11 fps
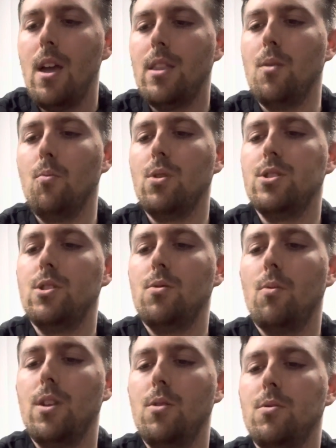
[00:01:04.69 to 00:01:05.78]
Then what
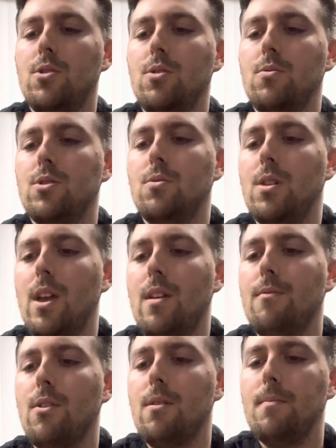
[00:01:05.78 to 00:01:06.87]
you would do is you would
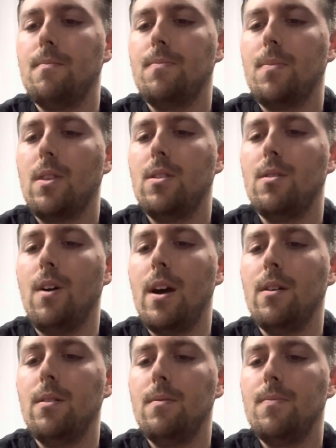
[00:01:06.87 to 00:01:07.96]
invert the vial.